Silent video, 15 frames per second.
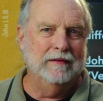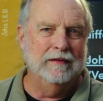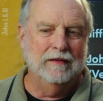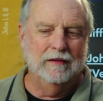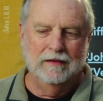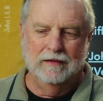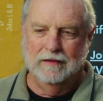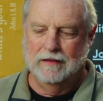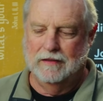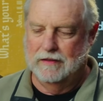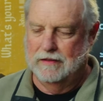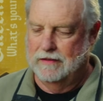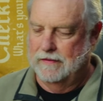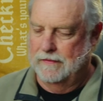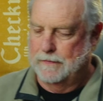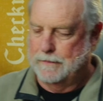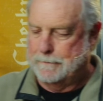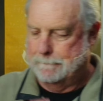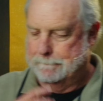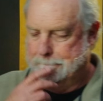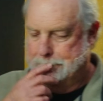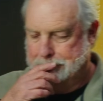
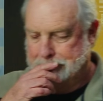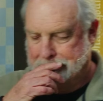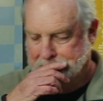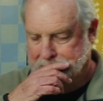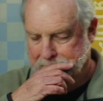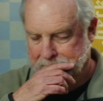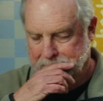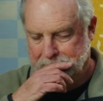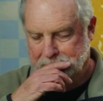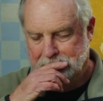(silence)